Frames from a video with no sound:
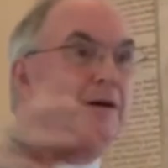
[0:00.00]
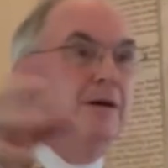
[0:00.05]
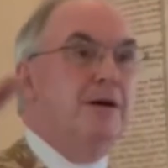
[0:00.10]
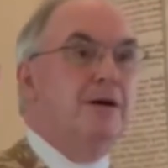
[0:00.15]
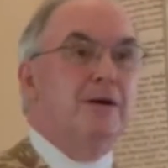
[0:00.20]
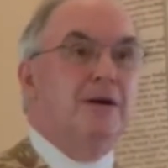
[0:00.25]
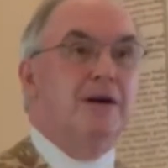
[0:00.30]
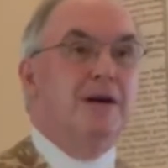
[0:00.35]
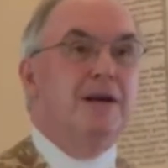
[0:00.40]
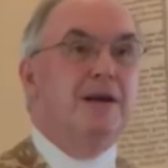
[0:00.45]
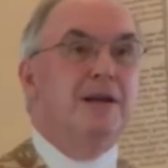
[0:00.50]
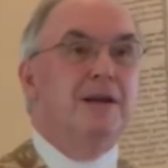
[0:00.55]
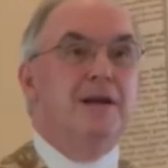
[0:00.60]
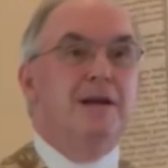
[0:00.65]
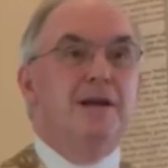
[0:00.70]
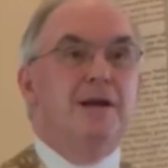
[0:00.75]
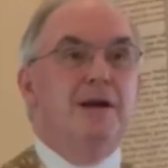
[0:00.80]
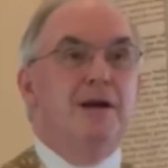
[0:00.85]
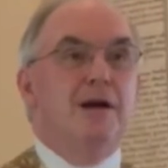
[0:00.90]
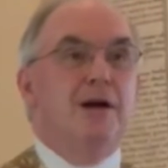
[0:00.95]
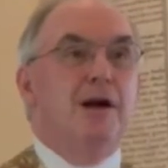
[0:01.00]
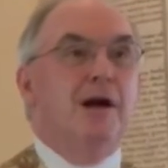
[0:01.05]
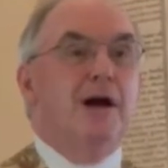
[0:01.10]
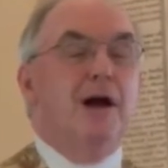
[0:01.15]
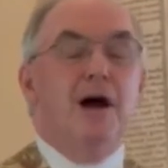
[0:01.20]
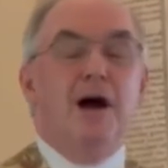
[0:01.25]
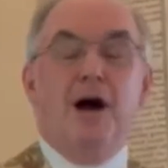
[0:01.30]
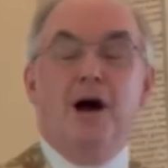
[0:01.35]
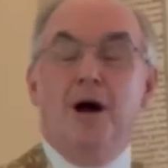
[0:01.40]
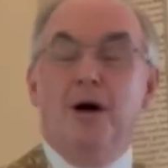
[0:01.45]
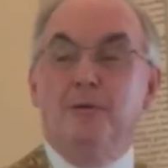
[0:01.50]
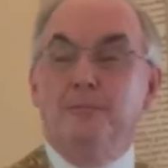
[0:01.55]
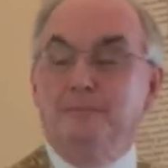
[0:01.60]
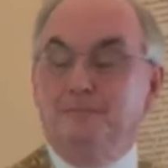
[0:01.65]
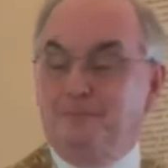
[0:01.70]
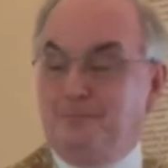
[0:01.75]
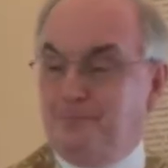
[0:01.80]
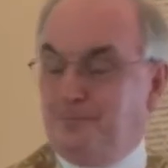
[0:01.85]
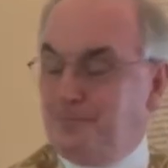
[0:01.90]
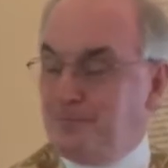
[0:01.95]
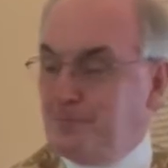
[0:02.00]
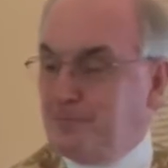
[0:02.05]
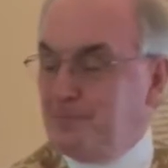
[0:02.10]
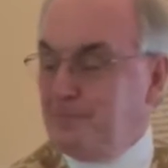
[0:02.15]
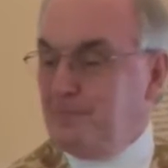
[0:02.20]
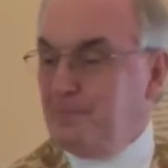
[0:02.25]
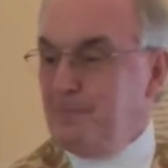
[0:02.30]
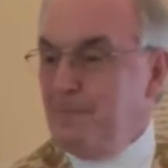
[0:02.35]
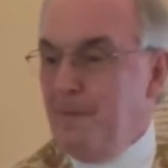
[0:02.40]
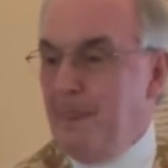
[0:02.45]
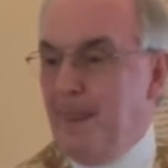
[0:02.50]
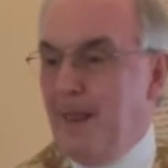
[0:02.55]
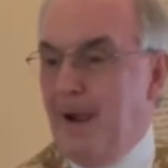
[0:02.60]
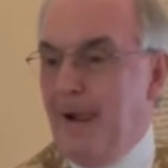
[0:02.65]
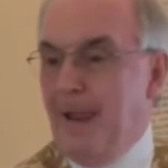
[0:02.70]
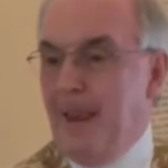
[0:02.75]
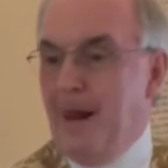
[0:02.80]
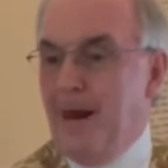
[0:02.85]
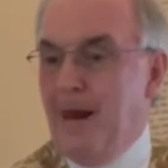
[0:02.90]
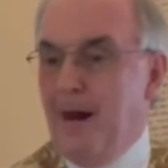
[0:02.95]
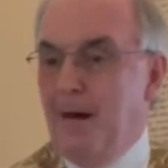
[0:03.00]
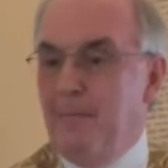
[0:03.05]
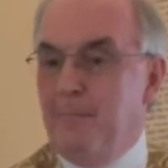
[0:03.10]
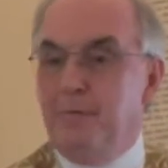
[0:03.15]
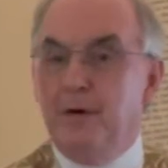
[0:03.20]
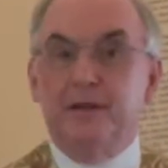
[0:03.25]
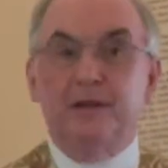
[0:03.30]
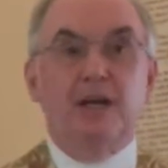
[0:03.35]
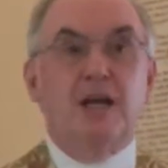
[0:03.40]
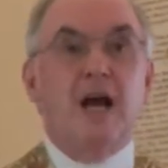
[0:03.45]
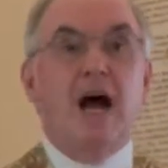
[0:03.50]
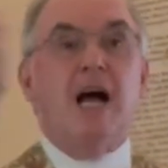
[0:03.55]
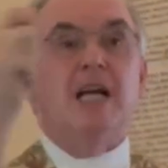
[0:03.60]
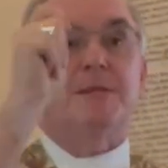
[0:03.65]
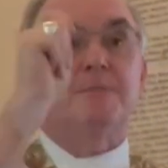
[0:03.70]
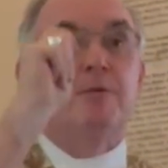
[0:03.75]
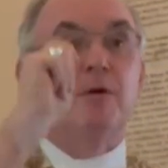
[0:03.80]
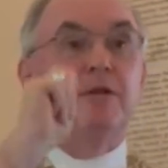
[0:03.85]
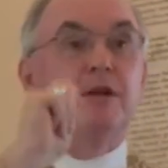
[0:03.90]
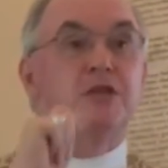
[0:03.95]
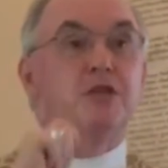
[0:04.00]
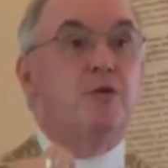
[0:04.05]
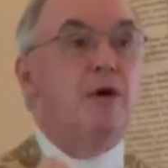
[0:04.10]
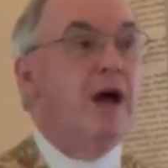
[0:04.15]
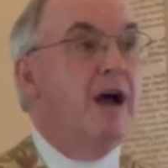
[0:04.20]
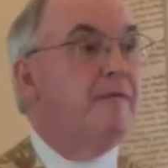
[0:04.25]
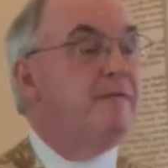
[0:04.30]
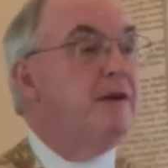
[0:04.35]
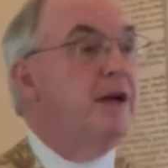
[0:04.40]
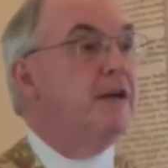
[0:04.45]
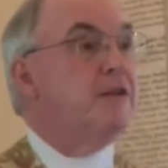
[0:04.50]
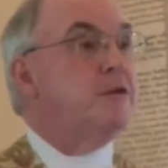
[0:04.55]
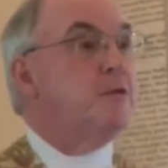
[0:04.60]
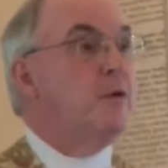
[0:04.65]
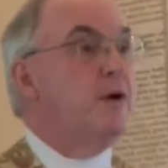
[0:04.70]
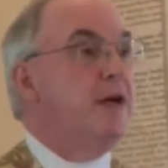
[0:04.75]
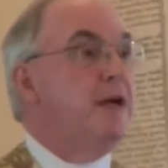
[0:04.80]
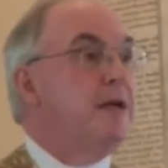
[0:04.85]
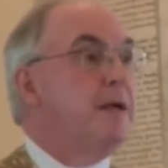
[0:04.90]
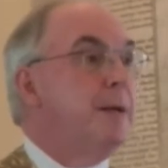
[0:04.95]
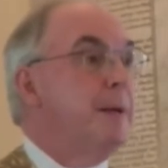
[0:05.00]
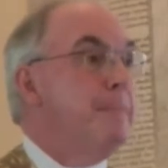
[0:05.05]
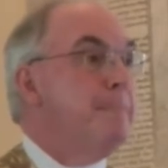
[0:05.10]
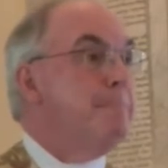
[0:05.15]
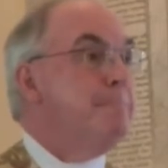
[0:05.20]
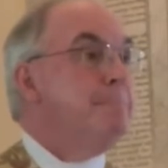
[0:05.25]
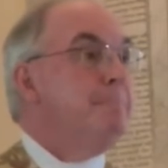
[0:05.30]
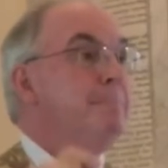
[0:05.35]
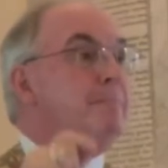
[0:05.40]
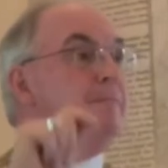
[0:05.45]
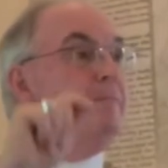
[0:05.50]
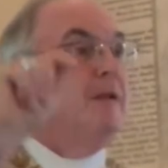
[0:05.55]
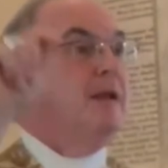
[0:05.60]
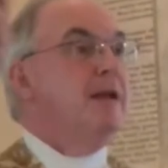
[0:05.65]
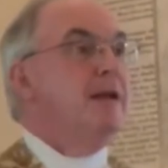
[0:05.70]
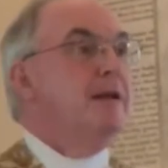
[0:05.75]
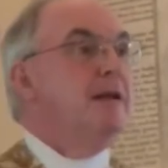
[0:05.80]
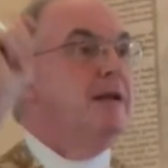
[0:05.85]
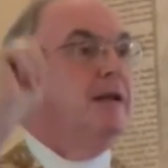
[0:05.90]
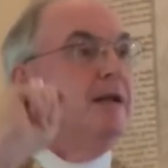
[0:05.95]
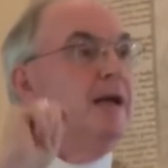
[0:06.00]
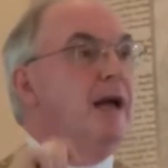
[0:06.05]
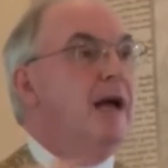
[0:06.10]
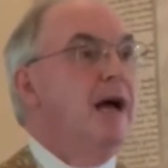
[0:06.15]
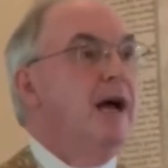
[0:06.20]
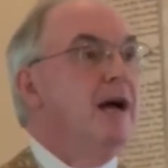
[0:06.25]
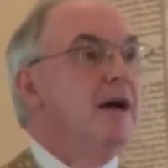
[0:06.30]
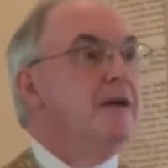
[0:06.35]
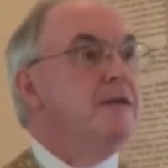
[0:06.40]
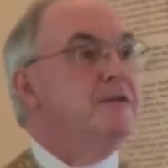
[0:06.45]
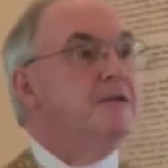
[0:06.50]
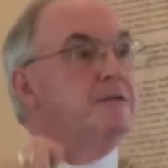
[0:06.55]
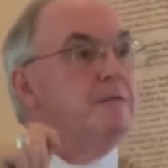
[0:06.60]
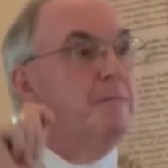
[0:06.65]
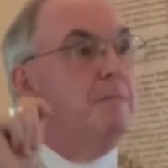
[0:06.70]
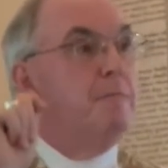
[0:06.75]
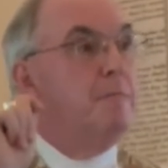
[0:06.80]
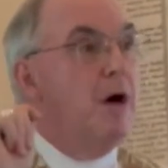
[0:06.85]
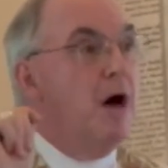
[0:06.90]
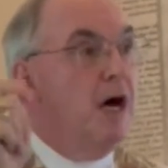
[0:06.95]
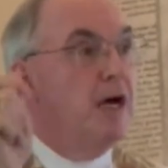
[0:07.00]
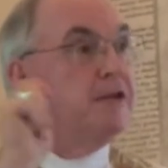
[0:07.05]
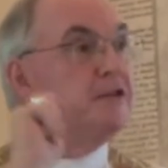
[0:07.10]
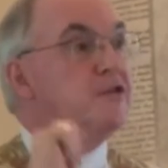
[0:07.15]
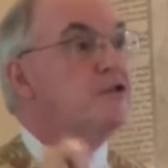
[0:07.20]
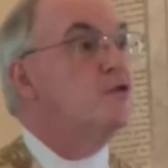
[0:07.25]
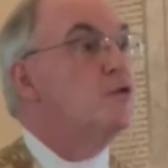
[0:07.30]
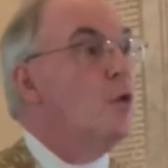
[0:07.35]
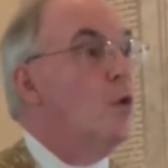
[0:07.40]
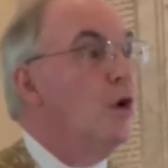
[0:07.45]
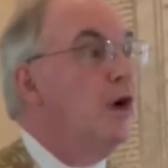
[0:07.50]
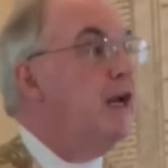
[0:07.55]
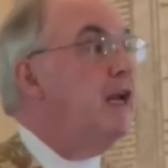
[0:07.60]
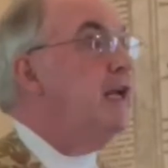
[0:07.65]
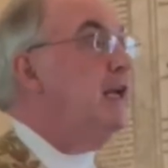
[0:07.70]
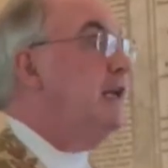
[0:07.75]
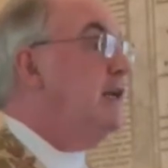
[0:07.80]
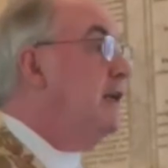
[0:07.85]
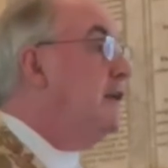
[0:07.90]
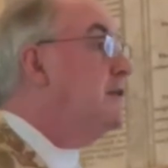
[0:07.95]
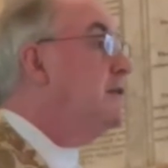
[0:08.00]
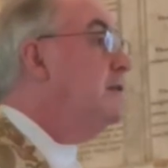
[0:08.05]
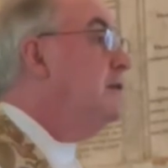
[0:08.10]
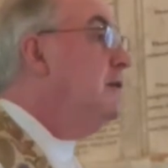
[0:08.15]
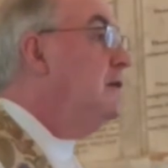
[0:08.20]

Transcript: All right? Um, but the gospel that you have next week has my story in it.